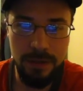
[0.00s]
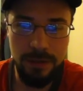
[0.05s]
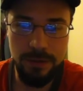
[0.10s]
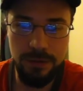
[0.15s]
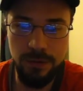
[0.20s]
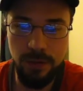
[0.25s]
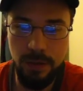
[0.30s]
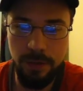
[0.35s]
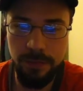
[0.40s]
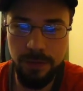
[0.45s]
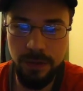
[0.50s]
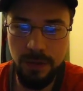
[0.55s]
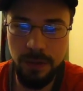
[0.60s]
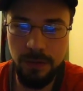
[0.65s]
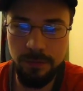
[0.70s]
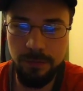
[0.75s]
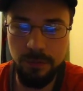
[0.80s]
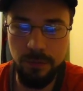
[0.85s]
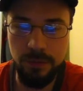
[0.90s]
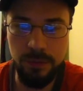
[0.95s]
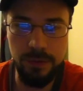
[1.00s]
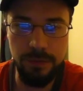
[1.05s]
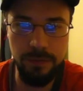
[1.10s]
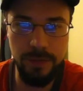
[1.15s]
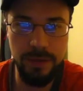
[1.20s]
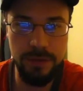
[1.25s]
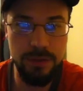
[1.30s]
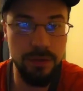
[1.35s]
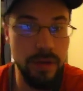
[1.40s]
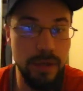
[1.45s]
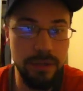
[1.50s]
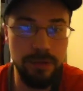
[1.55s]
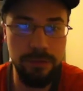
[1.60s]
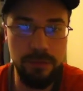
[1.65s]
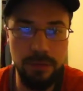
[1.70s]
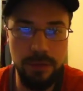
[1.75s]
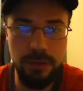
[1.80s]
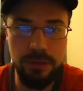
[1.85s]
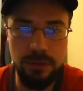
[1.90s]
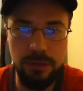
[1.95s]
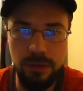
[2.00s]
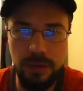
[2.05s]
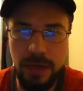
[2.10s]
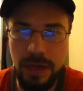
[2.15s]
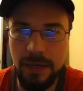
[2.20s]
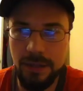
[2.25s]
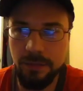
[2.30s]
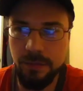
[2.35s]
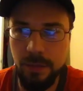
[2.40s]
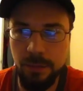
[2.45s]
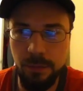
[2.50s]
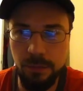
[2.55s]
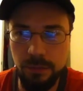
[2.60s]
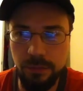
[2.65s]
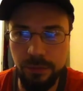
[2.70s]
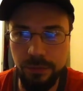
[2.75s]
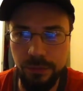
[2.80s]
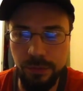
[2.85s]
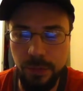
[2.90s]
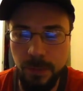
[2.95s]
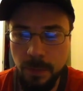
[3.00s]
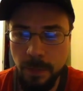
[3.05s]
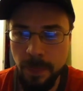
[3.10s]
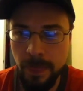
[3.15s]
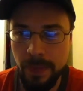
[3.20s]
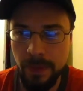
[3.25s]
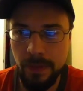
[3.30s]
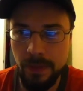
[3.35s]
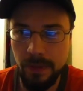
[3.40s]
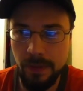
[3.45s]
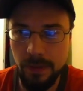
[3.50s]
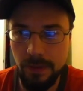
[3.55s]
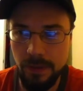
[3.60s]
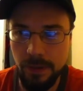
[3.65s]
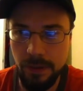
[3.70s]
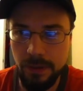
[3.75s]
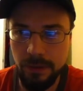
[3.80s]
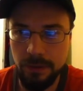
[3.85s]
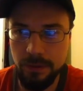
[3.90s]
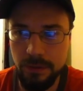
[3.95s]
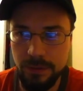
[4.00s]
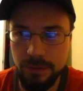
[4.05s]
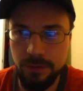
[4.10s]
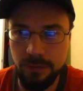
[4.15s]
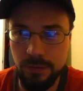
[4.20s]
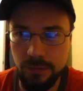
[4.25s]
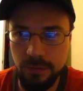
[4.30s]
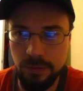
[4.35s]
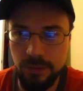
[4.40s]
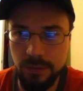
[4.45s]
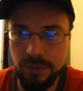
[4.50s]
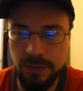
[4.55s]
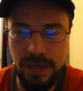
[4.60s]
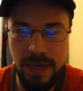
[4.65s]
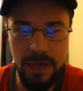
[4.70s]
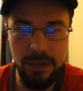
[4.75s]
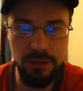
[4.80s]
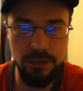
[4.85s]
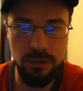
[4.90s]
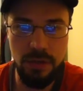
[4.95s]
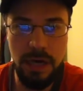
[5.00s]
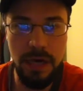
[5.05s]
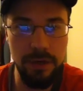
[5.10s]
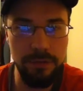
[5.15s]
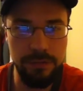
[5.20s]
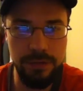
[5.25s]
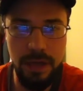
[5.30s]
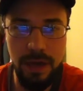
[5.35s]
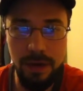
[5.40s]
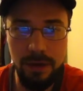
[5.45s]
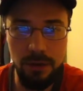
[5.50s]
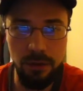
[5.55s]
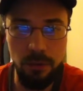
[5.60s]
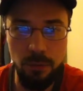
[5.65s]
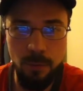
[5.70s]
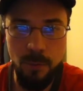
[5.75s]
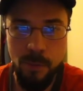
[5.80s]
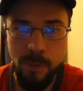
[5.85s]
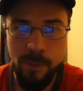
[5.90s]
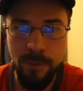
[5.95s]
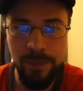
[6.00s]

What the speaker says: So I'm thinking for a defense directive, we need to ask people to stash a lot of tackle